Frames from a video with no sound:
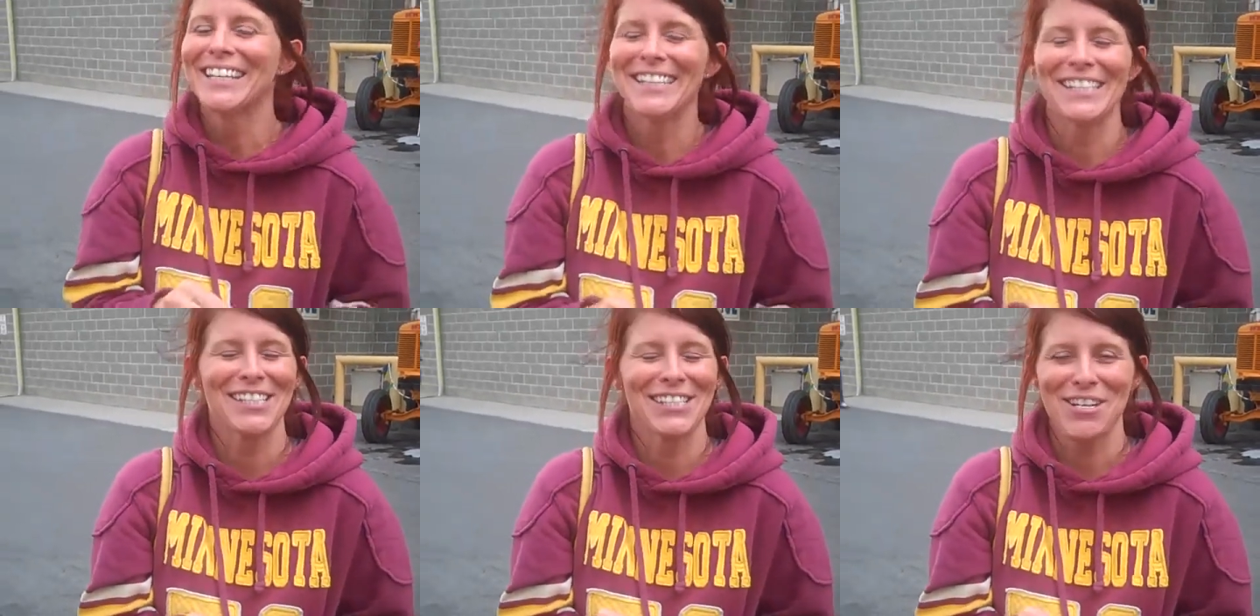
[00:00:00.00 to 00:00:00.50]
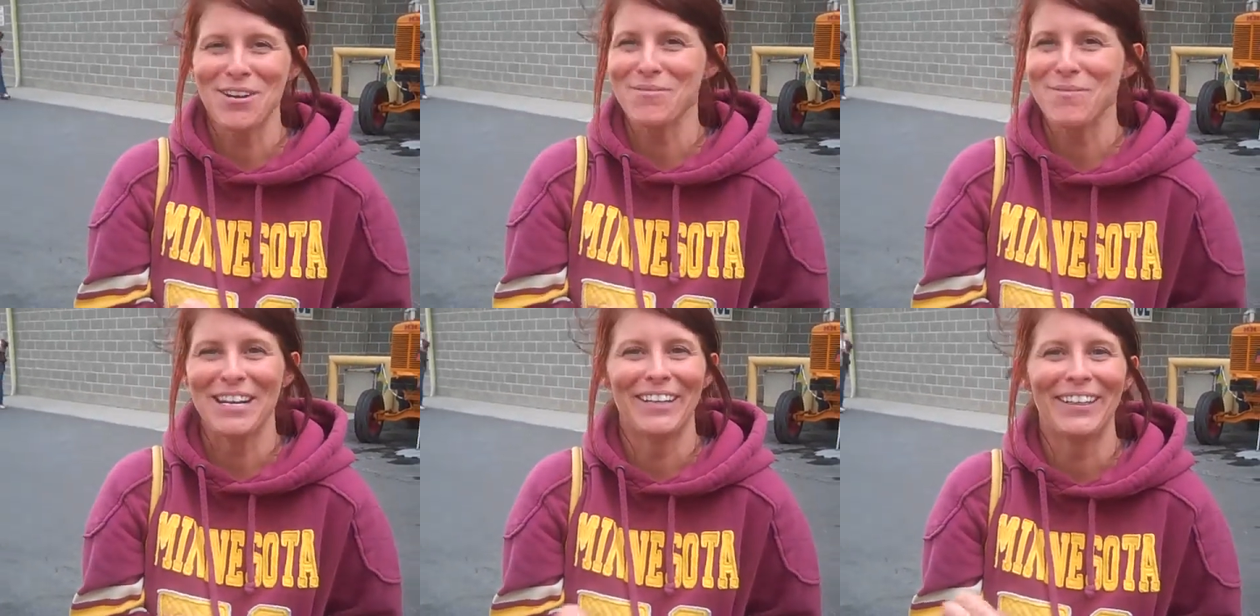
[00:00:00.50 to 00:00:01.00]
this is so
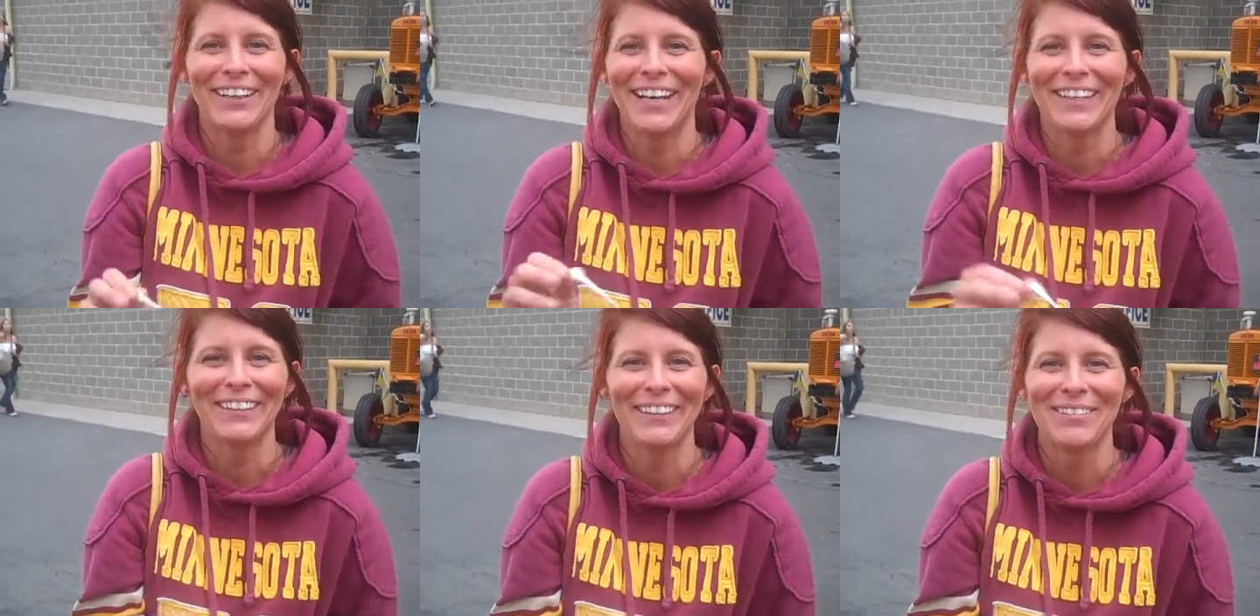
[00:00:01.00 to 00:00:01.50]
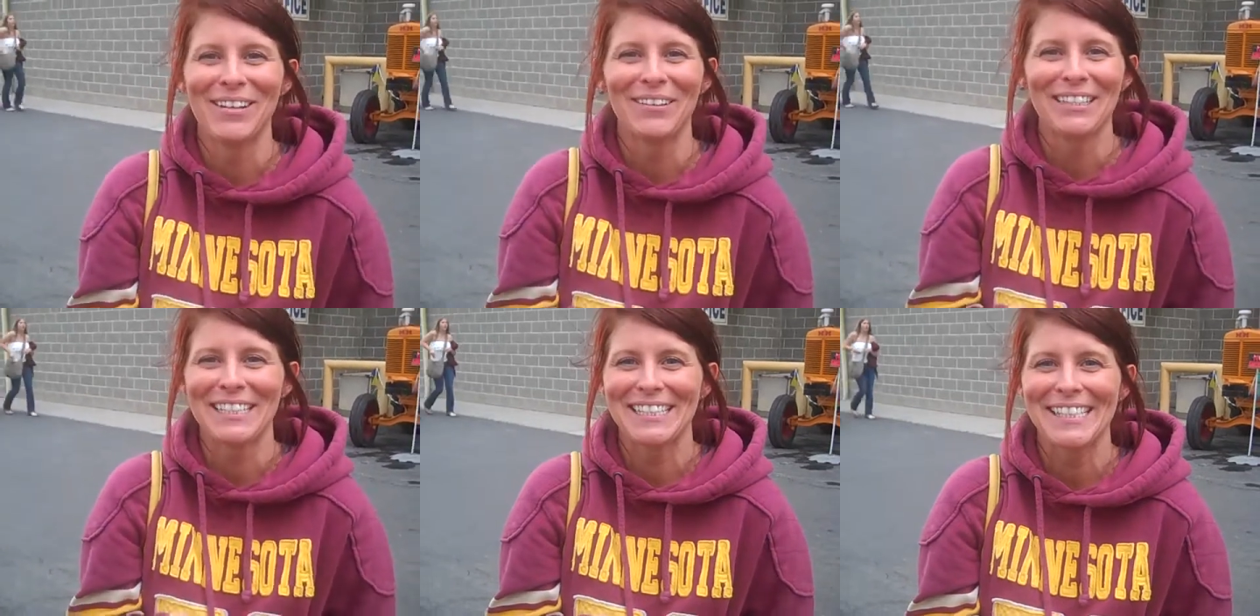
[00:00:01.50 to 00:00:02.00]
weird. I don't even know
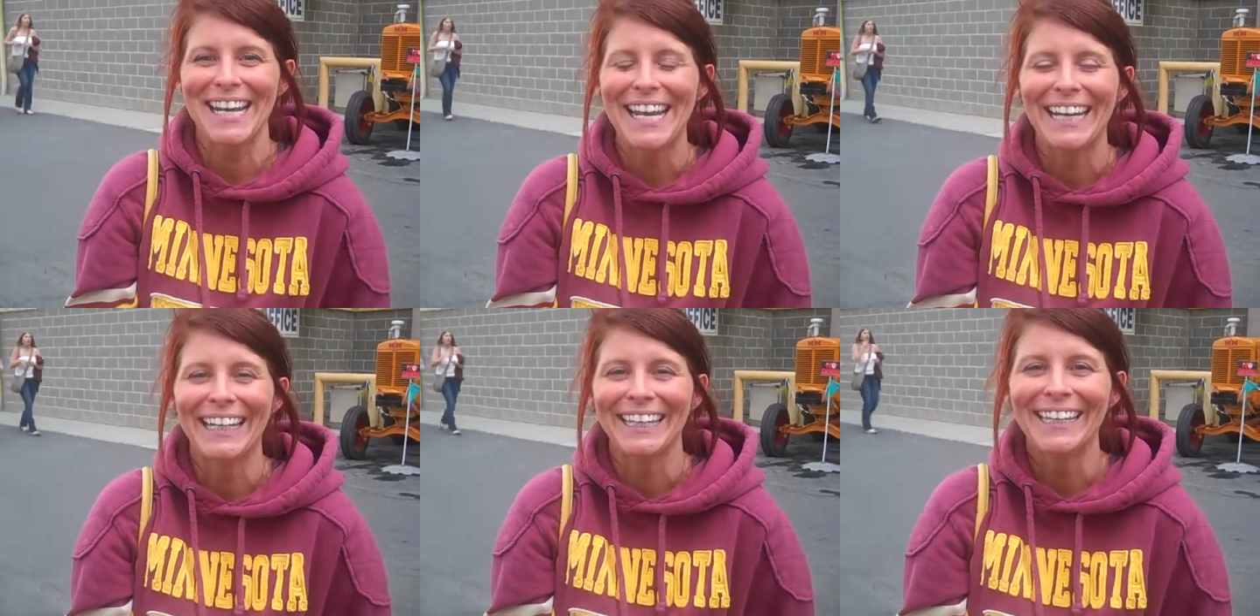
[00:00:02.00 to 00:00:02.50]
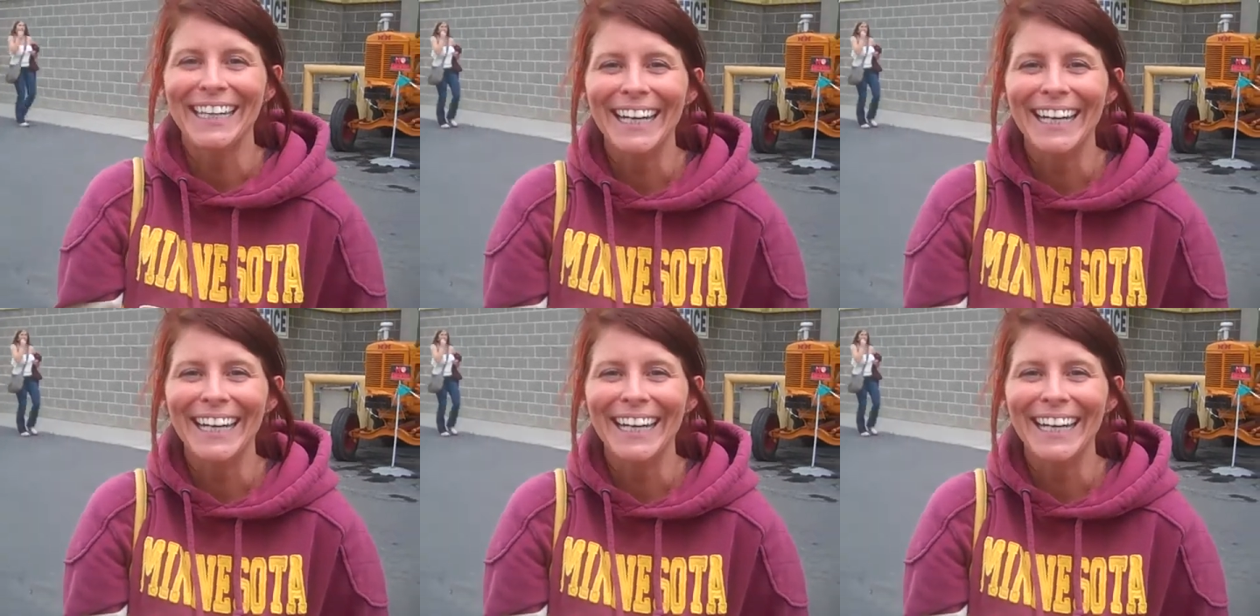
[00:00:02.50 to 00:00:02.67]
what to say.